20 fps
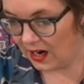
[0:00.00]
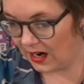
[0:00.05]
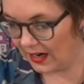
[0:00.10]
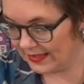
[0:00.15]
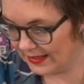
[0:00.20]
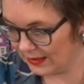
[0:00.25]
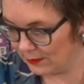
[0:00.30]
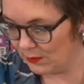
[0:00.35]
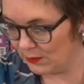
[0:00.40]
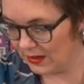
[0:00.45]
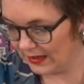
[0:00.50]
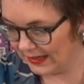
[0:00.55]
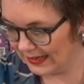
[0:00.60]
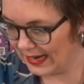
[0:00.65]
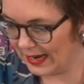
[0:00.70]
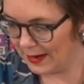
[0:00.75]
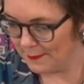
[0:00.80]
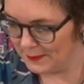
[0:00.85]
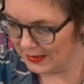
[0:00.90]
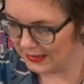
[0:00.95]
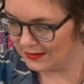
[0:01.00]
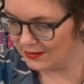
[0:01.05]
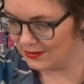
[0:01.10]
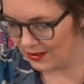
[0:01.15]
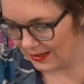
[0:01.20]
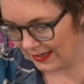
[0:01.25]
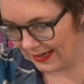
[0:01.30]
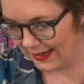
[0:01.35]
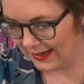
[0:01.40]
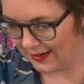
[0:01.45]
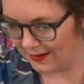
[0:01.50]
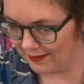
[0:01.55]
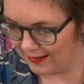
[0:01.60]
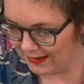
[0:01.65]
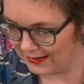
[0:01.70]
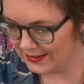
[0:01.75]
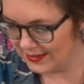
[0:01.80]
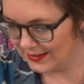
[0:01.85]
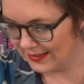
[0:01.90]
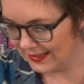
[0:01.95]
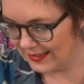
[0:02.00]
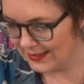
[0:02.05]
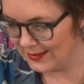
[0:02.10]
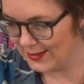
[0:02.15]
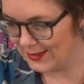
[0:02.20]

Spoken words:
I think we're going to get a mixture here, actually.